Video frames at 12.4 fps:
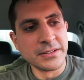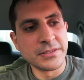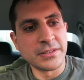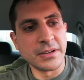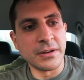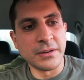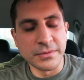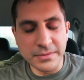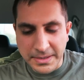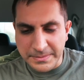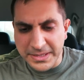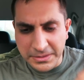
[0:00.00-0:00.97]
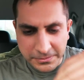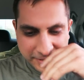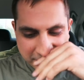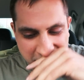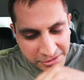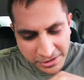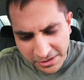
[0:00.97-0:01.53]
So I'm in the
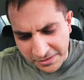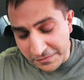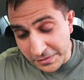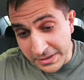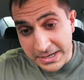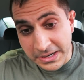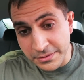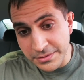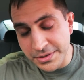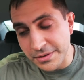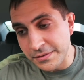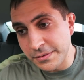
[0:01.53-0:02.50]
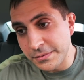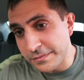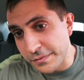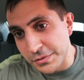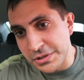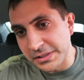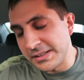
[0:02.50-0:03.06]
rental car for now. So
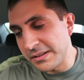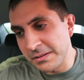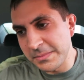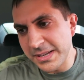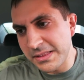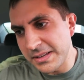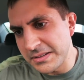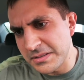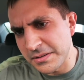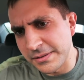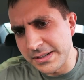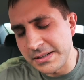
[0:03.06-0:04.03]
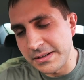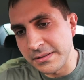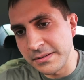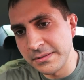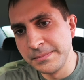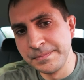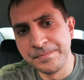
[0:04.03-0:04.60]
fortunately all my things are in
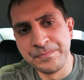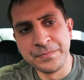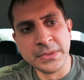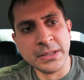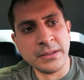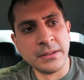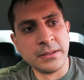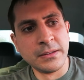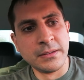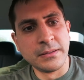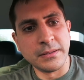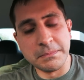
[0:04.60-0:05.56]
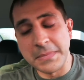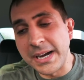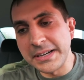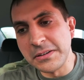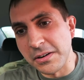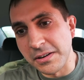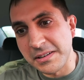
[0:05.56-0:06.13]
here. My
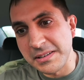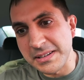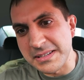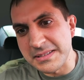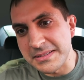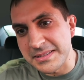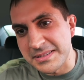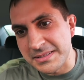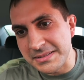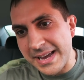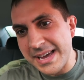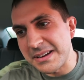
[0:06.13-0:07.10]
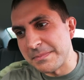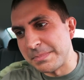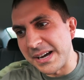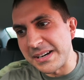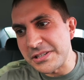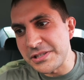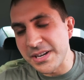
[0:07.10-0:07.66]
car is at a
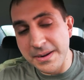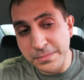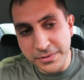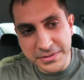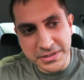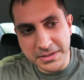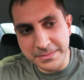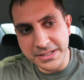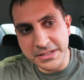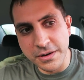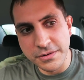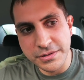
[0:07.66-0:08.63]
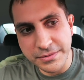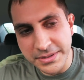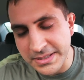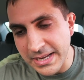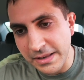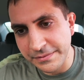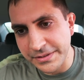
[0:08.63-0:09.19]
body shop where it's going to be towed to a
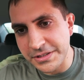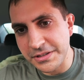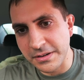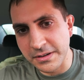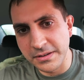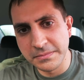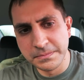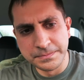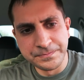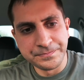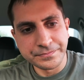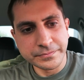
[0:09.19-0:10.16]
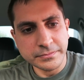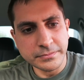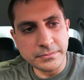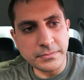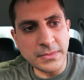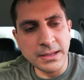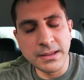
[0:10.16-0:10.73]
salvage yard.
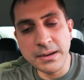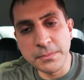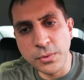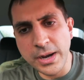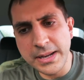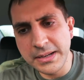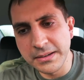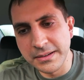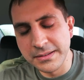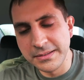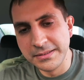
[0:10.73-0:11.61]
And I'm waiting on...